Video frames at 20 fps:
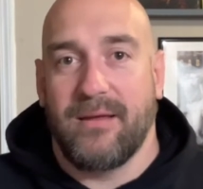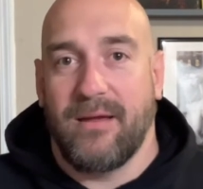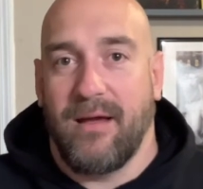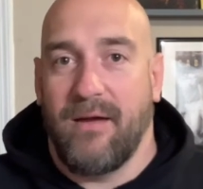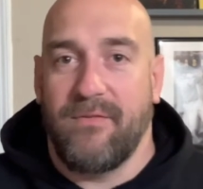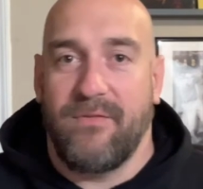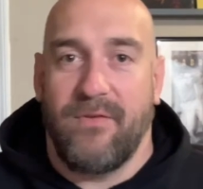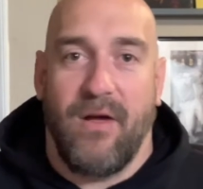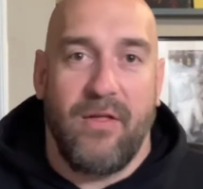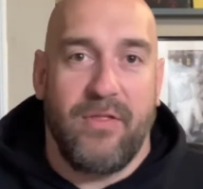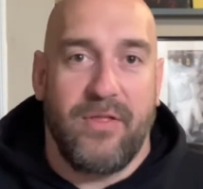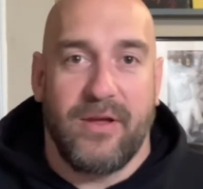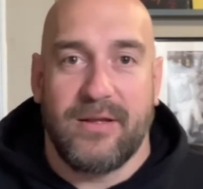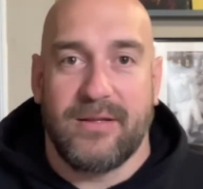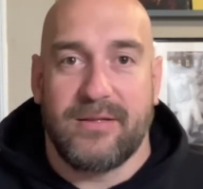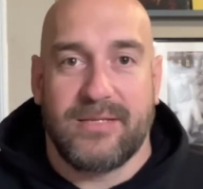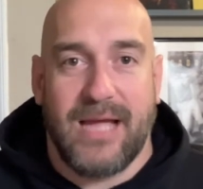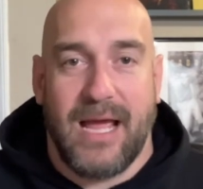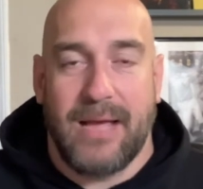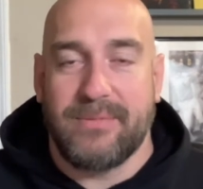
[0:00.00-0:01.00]
of all the
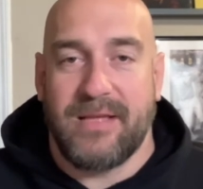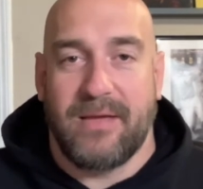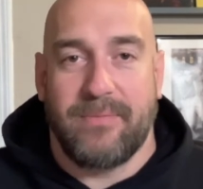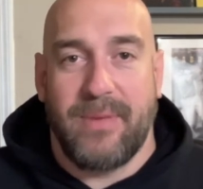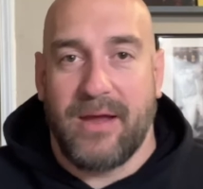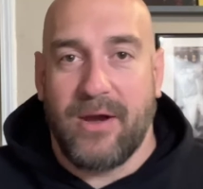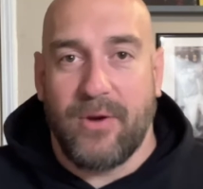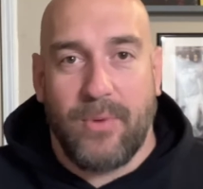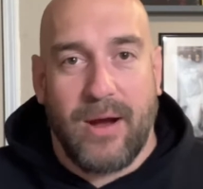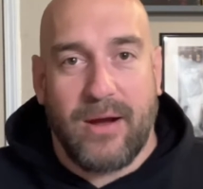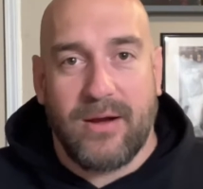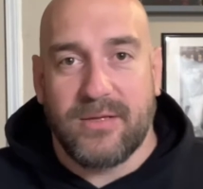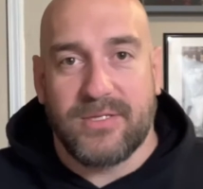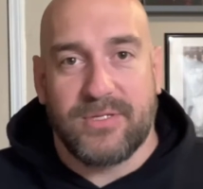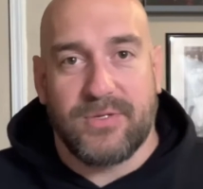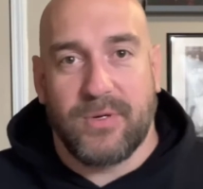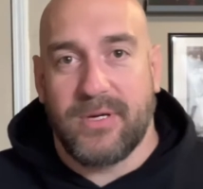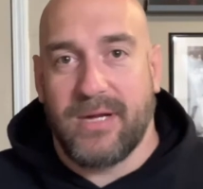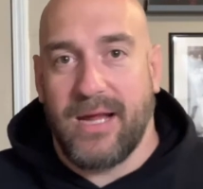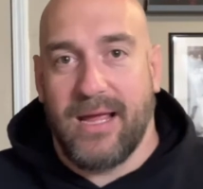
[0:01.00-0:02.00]
times I've been to Record
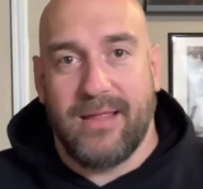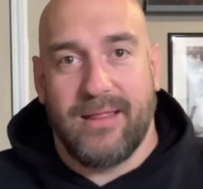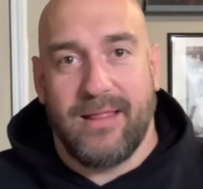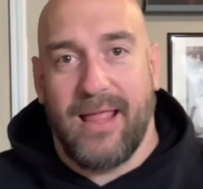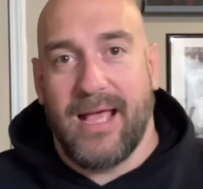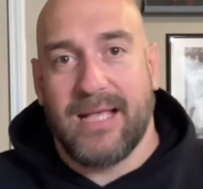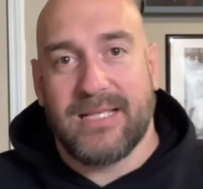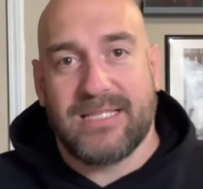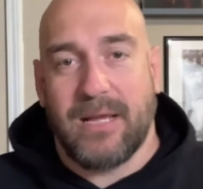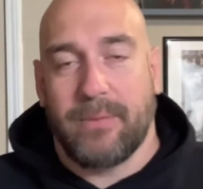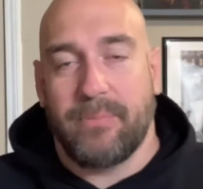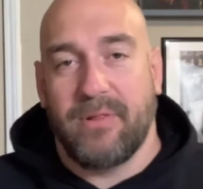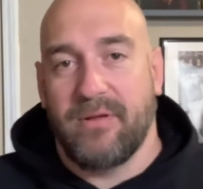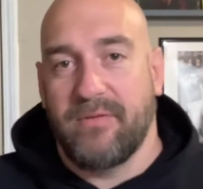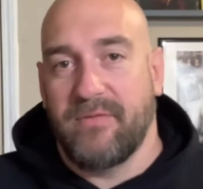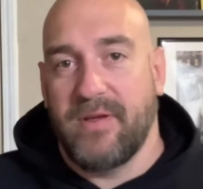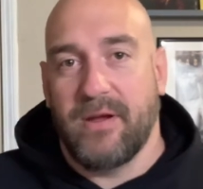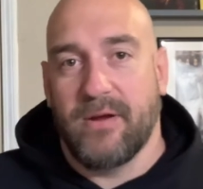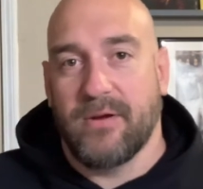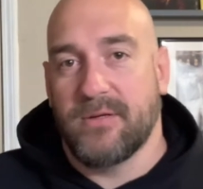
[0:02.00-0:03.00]
Store Day the last couple
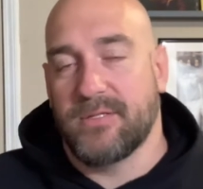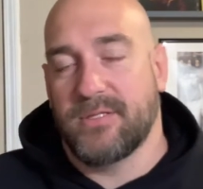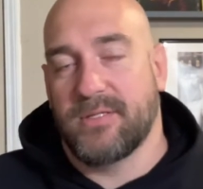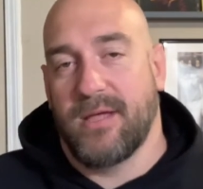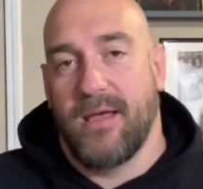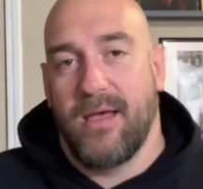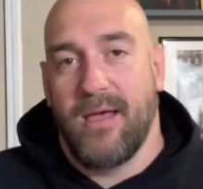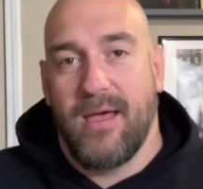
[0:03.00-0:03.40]
of years,